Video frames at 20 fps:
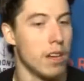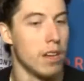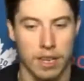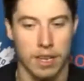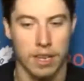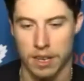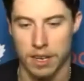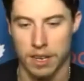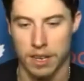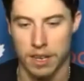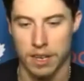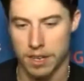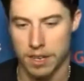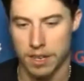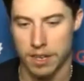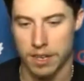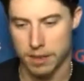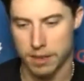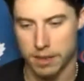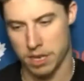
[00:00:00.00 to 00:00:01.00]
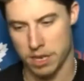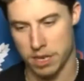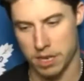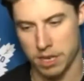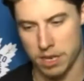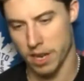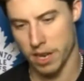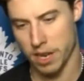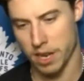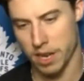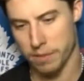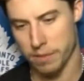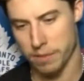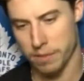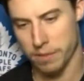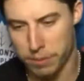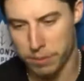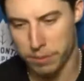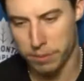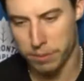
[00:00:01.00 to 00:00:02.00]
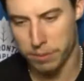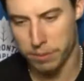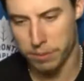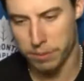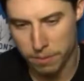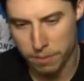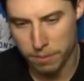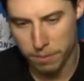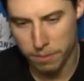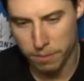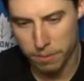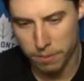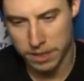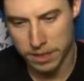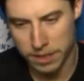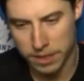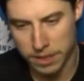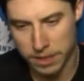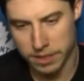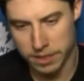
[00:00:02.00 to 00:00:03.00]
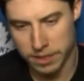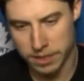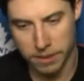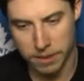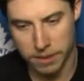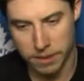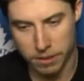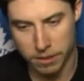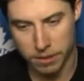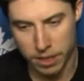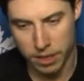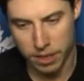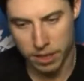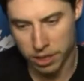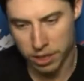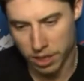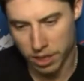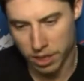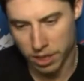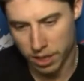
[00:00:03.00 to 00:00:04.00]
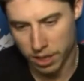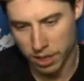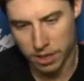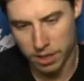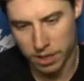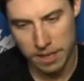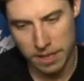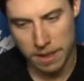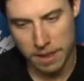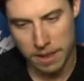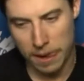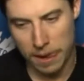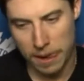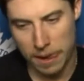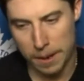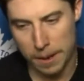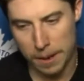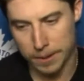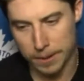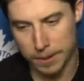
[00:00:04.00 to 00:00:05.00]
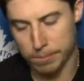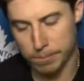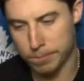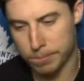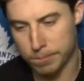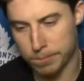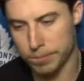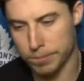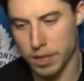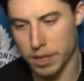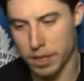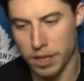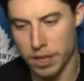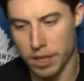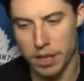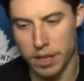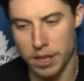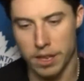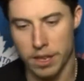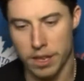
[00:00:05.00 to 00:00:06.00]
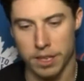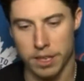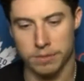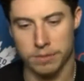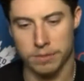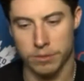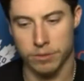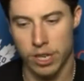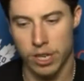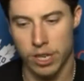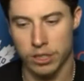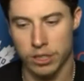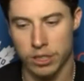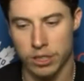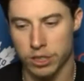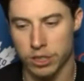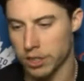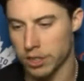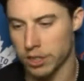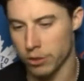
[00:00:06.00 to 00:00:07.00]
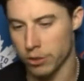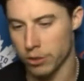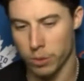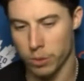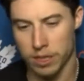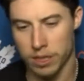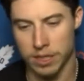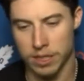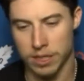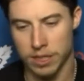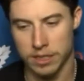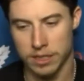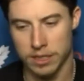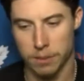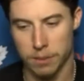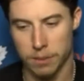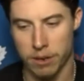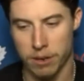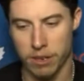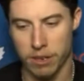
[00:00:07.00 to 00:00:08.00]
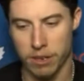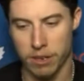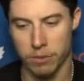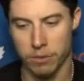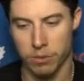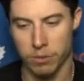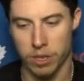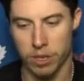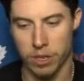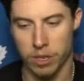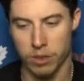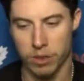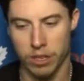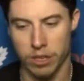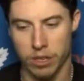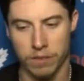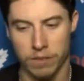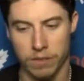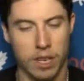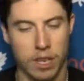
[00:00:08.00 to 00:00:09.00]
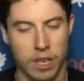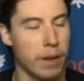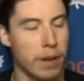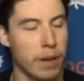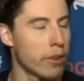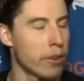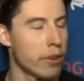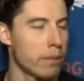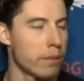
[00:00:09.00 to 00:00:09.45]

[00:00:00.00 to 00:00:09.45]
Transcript: Obviously gave them a lot of opportunities on power plays, you know, got them feeling good. They track transitioned real well in that second period, and we didn't do a good enough job covering.